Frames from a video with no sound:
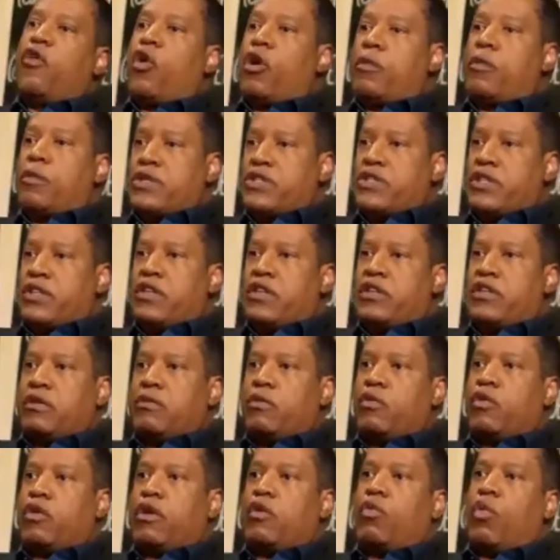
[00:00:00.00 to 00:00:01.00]
4% of
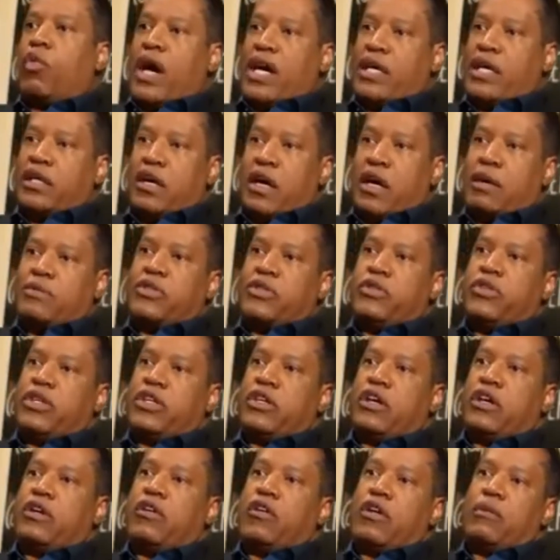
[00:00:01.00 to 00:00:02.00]
them were white cops
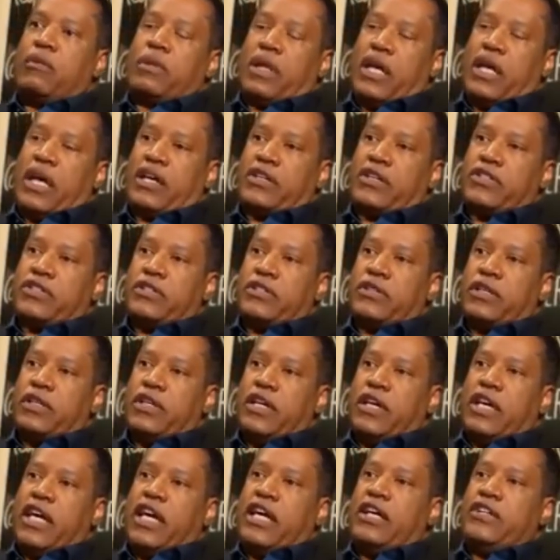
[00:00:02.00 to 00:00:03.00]
shooting unarmed blacks.
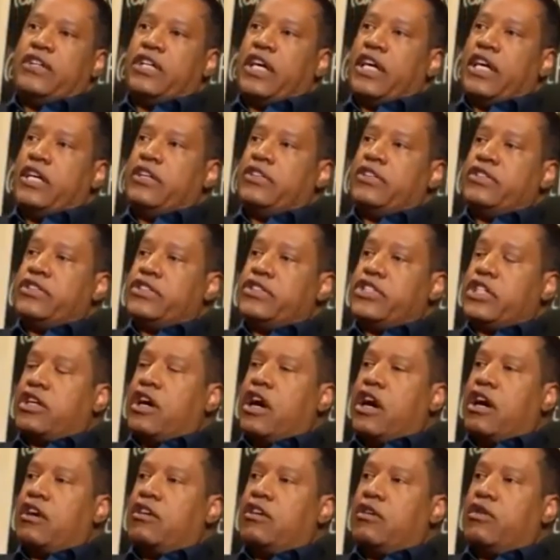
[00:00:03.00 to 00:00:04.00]
In
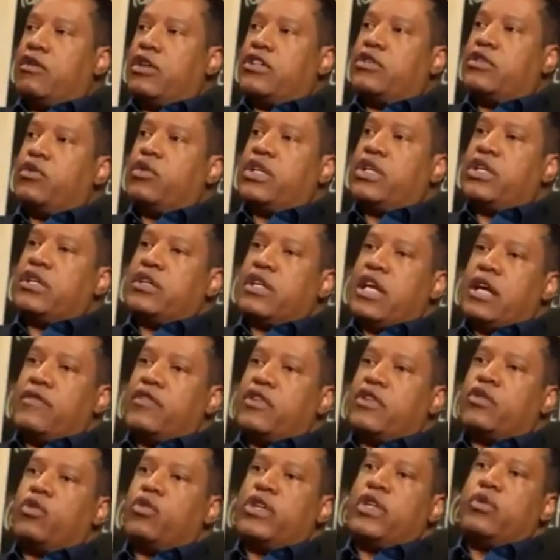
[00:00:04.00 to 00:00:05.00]
Chicago in
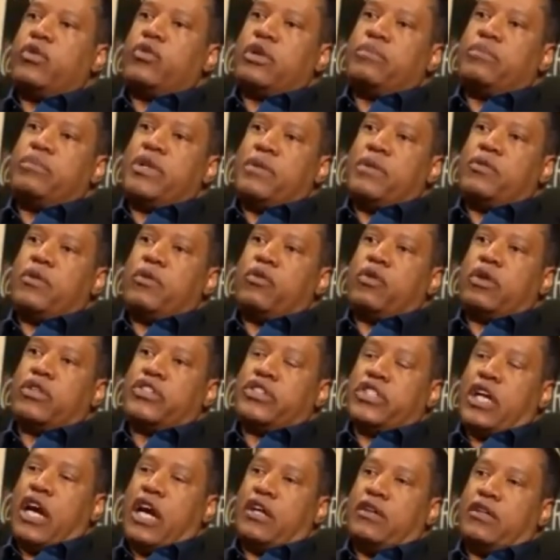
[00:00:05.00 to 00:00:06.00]
2011, 21 people
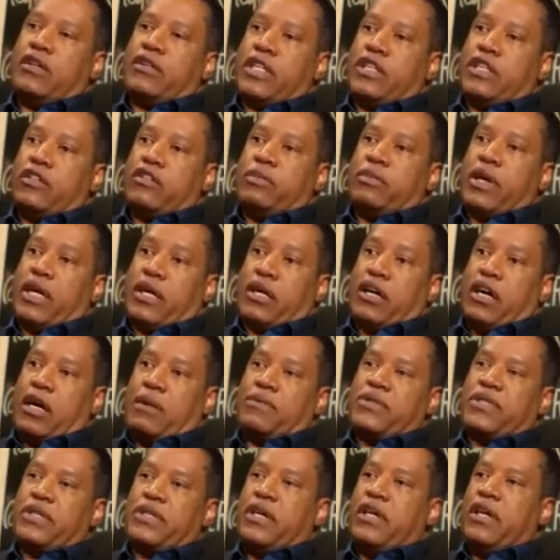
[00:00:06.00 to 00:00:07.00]
were shot and killed by
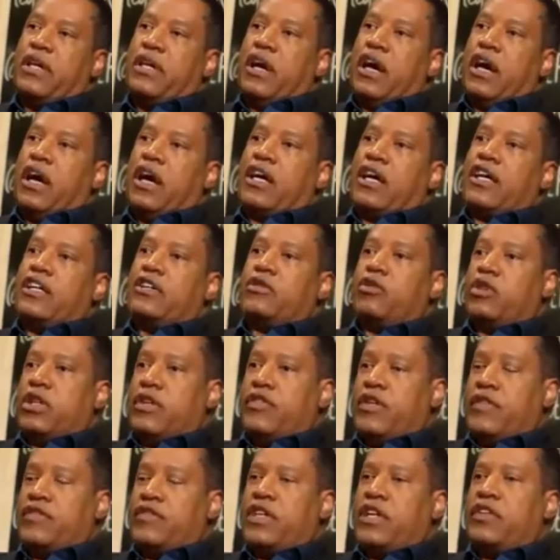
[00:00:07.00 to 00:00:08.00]
cops. In
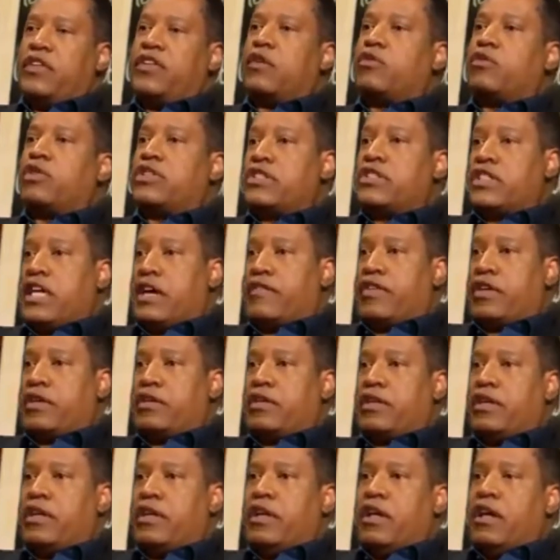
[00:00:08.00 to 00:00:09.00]
2015, there were
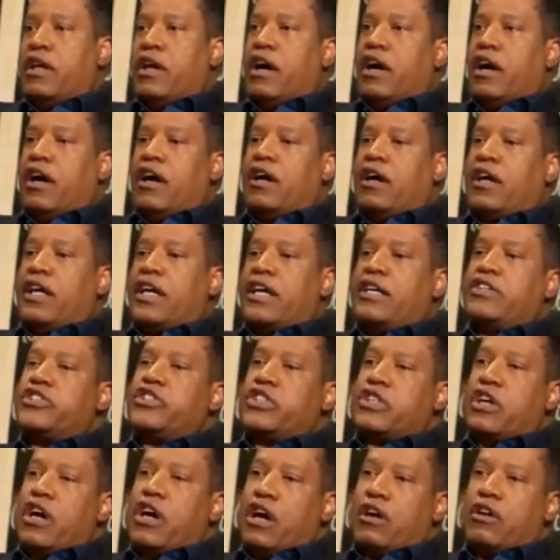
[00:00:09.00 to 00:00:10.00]
7.
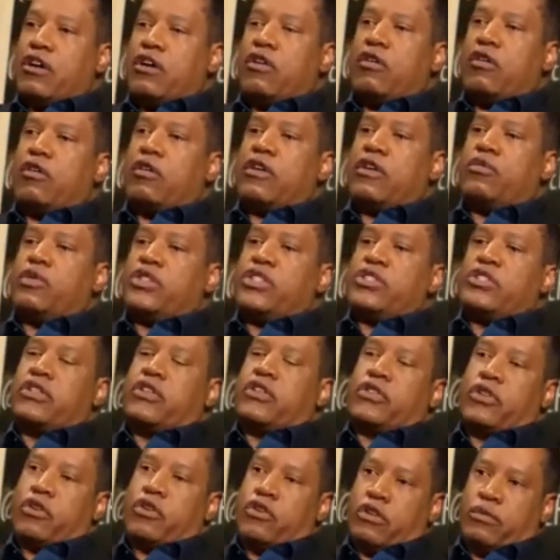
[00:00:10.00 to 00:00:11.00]
In Chicago, which
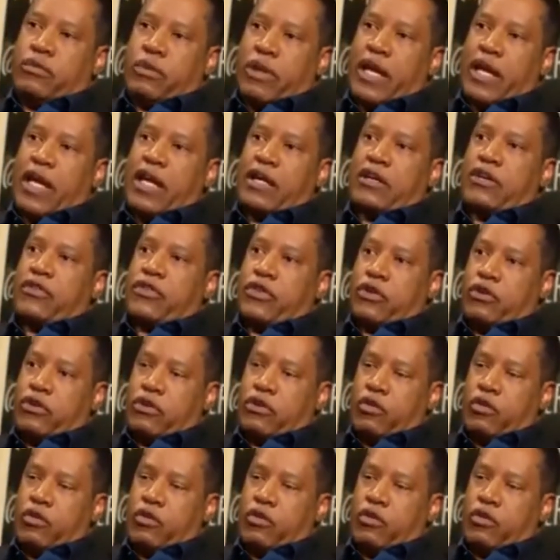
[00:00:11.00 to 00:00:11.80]
is a third black, a